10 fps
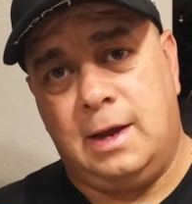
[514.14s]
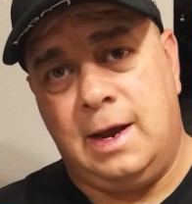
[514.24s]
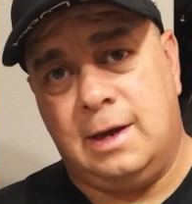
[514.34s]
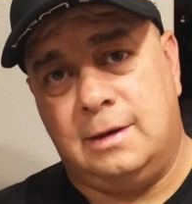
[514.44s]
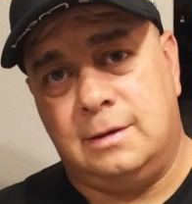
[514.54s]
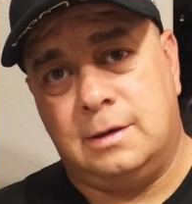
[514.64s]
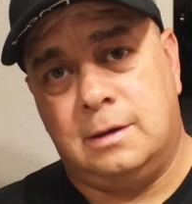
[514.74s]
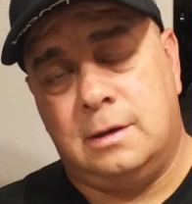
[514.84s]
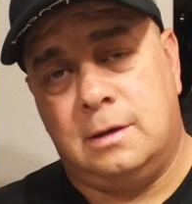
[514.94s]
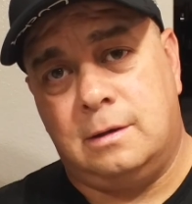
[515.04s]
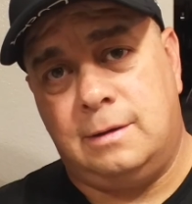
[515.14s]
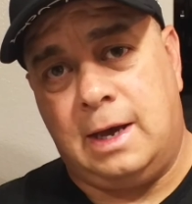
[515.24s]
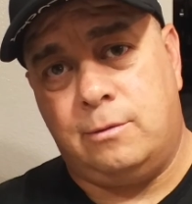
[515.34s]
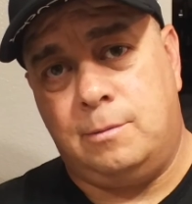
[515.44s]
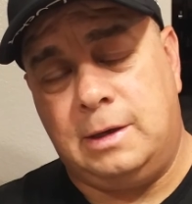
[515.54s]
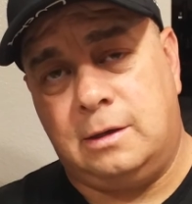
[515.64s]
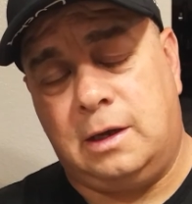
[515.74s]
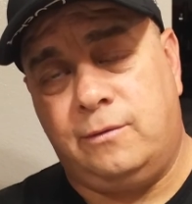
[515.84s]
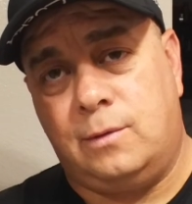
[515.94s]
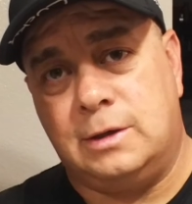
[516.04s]
And that will be the
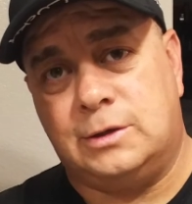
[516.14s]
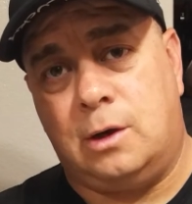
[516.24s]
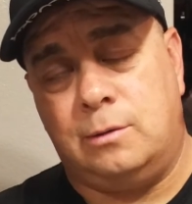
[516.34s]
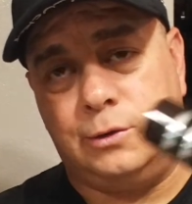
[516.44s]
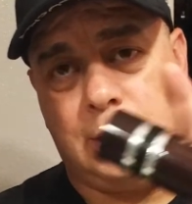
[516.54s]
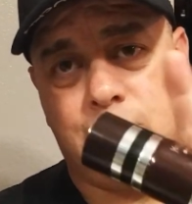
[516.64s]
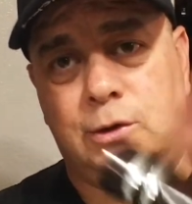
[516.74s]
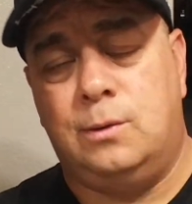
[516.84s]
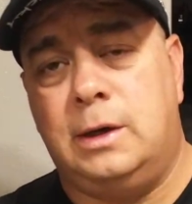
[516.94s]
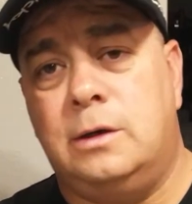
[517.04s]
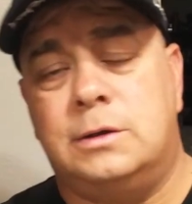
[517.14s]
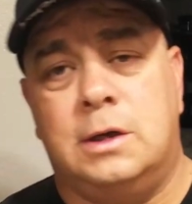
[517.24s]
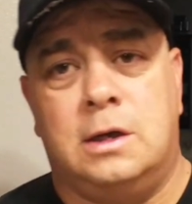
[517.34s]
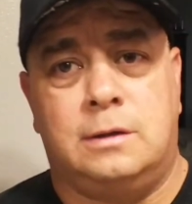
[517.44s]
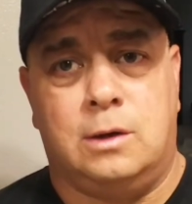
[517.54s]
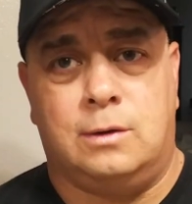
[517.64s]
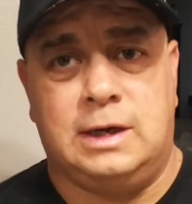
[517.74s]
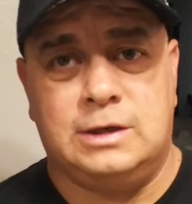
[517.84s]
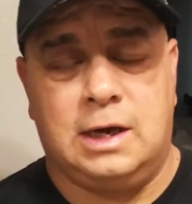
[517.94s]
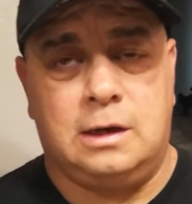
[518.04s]
giveaway. So I will draw 2 winners. They will
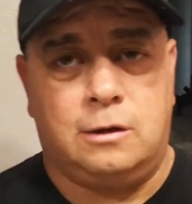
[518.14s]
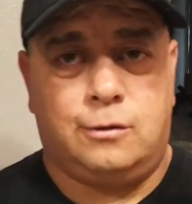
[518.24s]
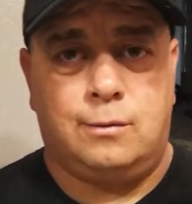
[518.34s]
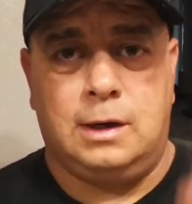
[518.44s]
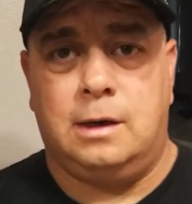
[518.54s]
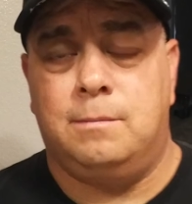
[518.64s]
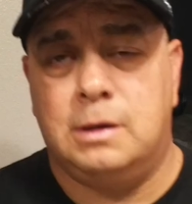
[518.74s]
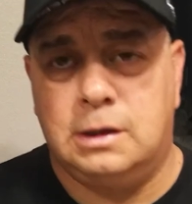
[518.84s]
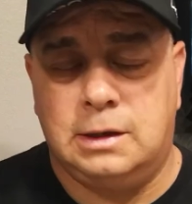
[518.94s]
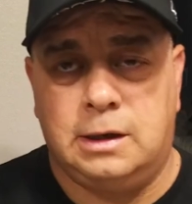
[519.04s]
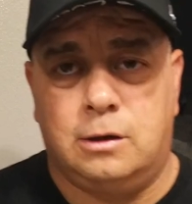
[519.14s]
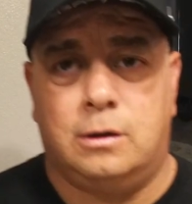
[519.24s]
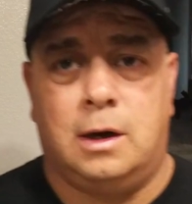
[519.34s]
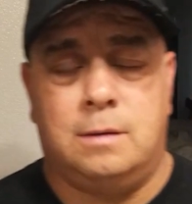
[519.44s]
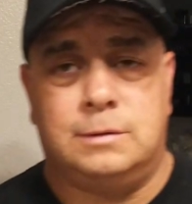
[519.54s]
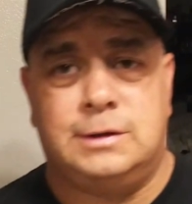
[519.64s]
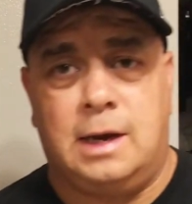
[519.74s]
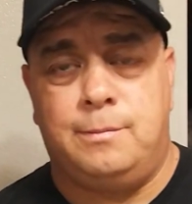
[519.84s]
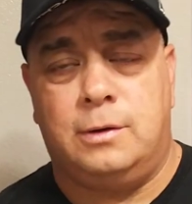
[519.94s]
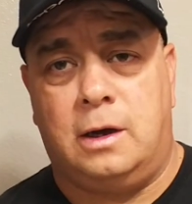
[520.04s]
each get a 3 milliliter
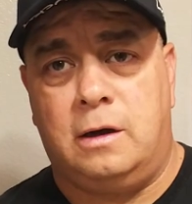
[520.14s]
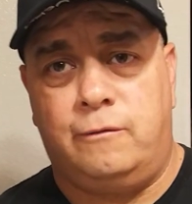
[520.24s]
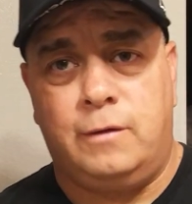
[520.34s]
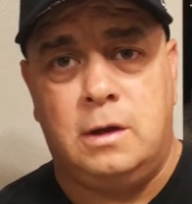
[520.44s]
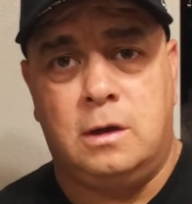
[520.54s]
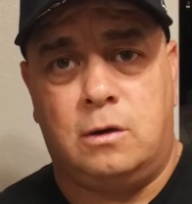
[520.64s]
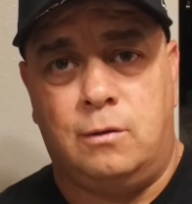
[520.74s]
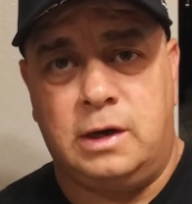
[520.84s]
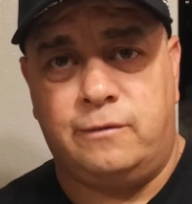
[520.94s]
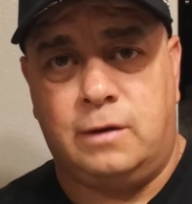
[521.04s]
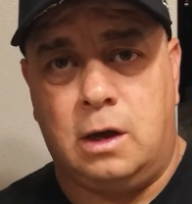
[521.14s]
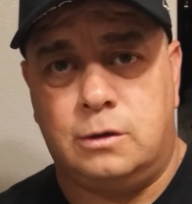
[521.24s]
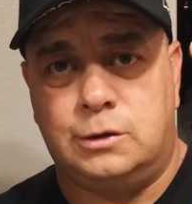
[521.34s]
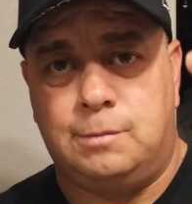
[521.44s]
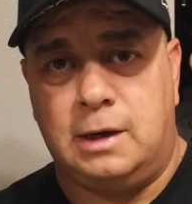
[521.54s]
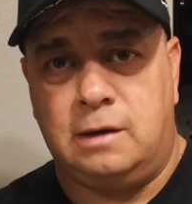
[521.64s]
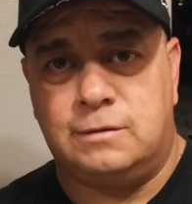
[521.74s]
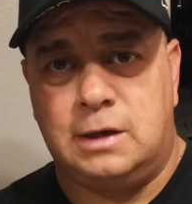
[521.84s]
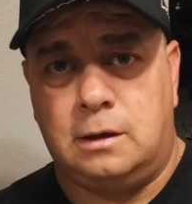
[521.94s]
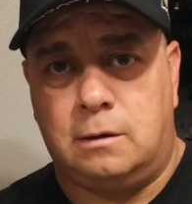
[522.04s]
sample of Rive Gauche by Yves
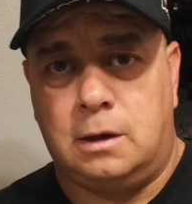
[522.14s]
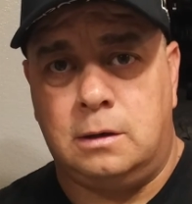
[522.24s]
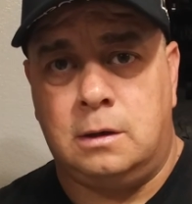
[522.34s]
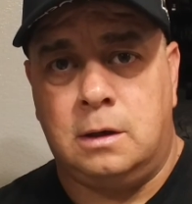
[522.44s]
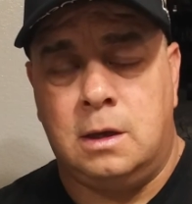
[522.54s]
Saint Laurent.